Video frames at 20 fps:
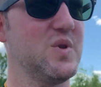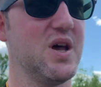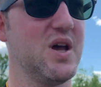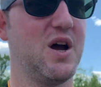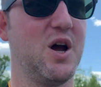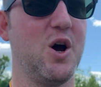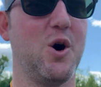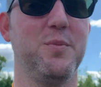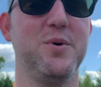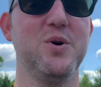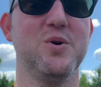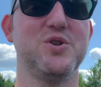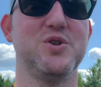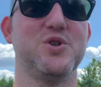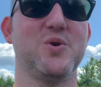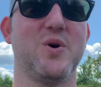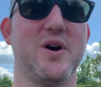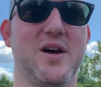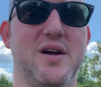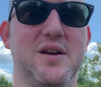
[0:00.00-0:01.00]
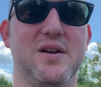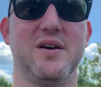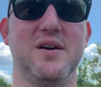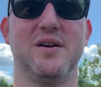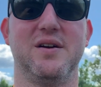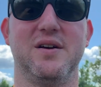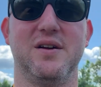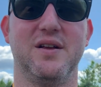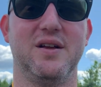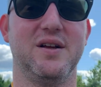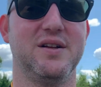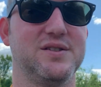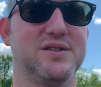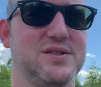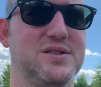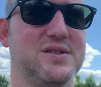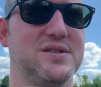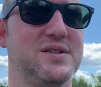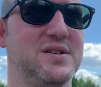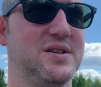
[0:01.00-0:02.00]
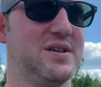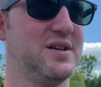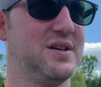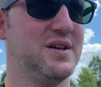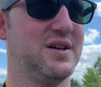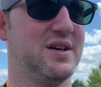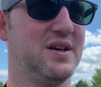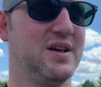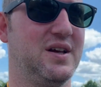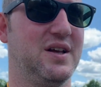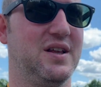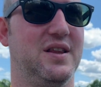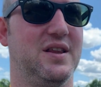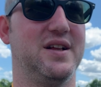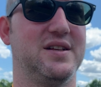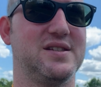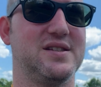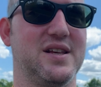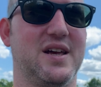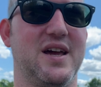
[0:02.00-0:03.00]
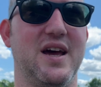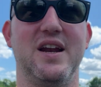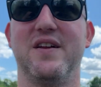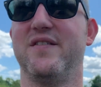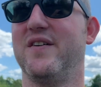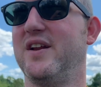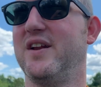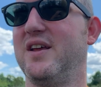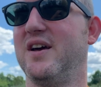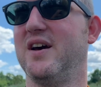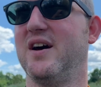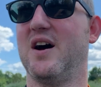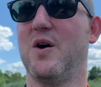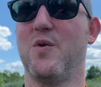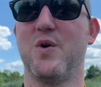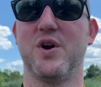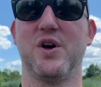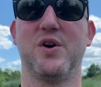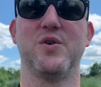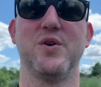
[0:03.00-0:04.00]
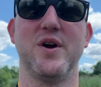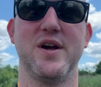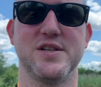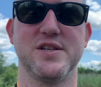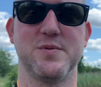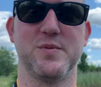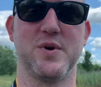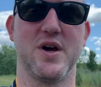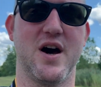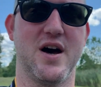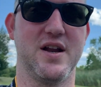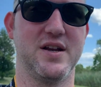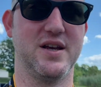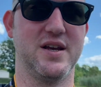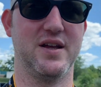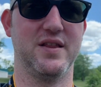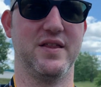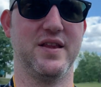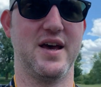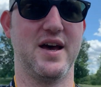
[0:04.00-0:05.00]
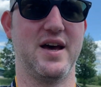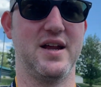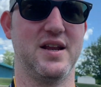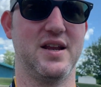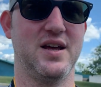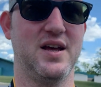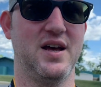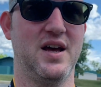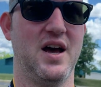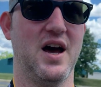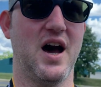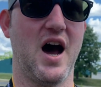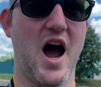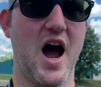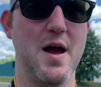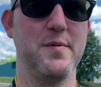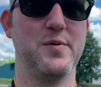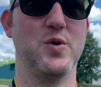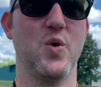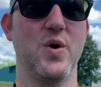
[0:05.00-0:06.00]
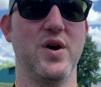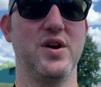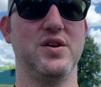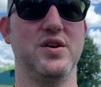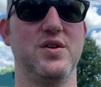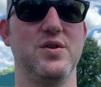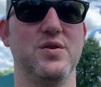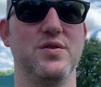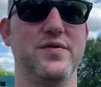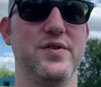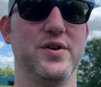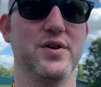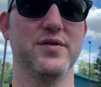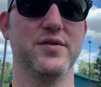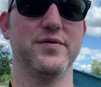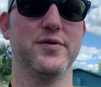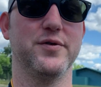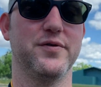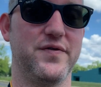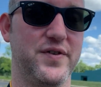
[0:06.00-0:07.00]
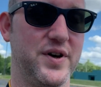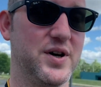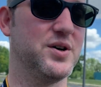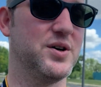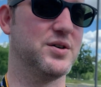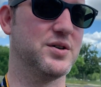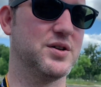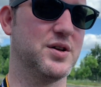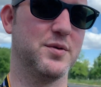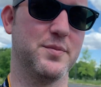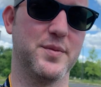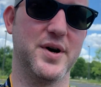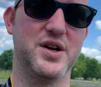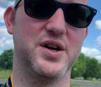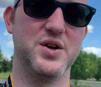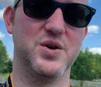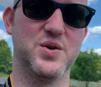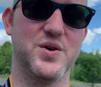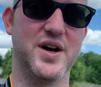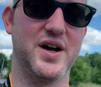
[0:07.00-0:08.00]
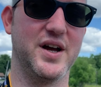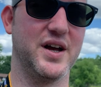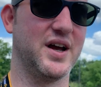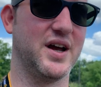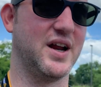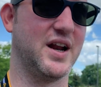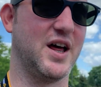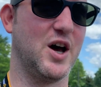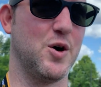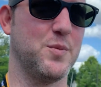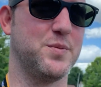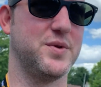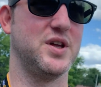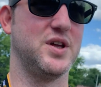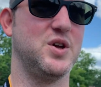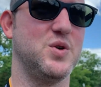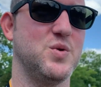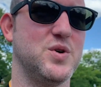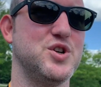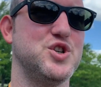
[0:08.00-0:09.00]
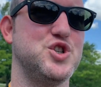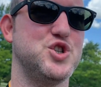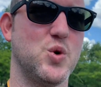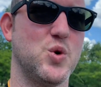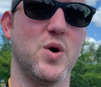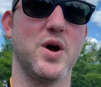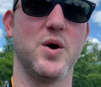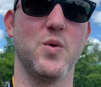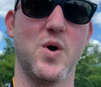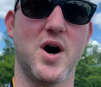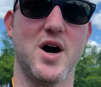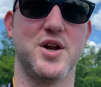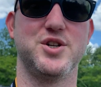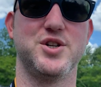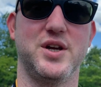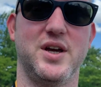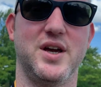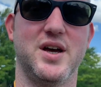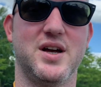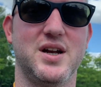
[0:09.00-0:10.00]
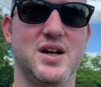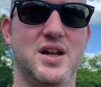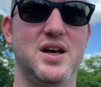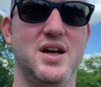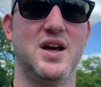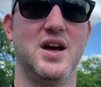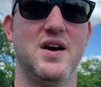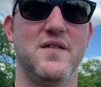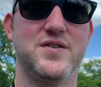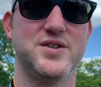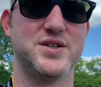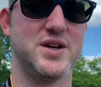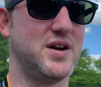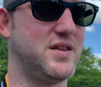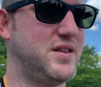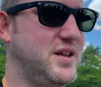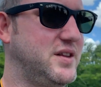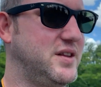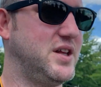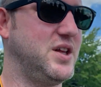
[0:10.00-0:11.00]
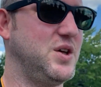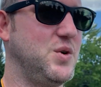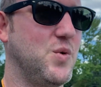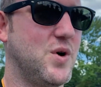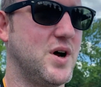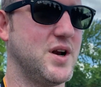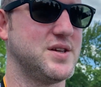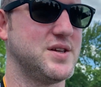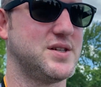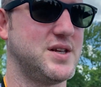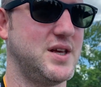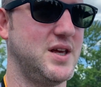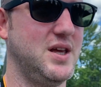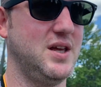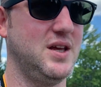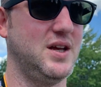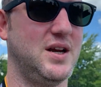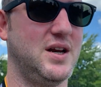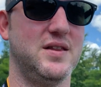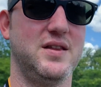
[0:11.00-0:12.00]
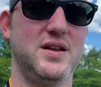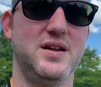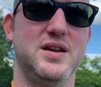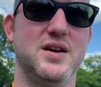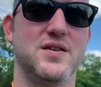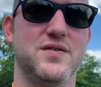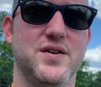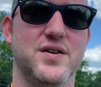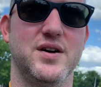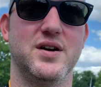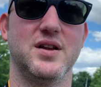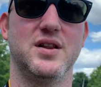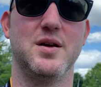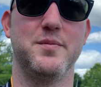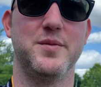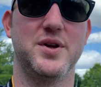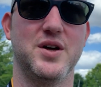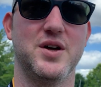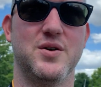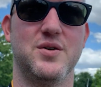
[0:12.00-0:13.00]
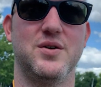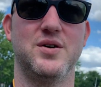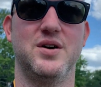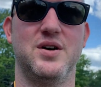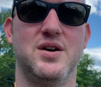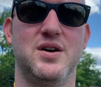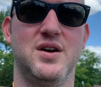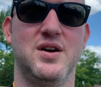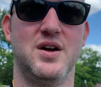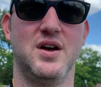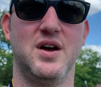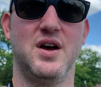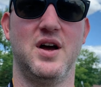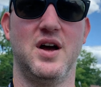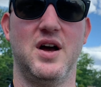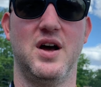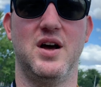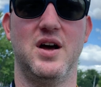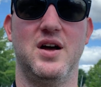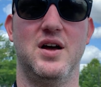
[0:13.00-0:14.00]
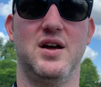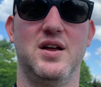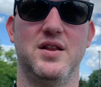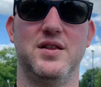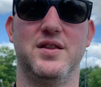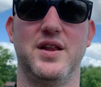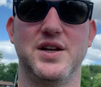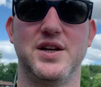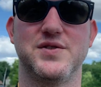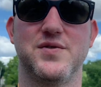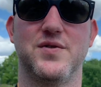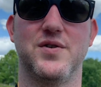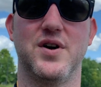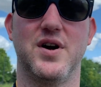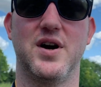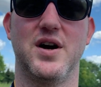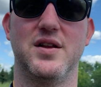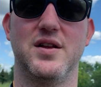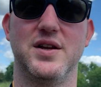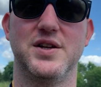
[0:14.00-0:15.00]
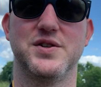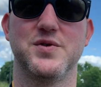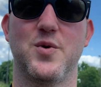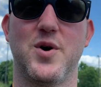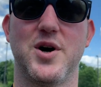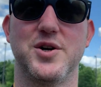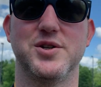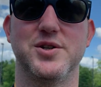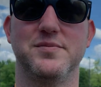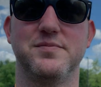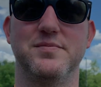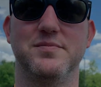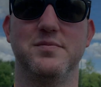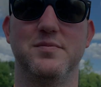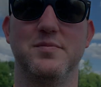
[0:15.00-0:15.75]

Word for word: I hope you enjoy it. That's, that's the kind of idea. I wanna create some content that I'm going to feel fulfilled by doing and I hope that you enjoy watching it. If there's anything that you wanna see, anything different, let me know. Thanks for, uh, thanks for watching.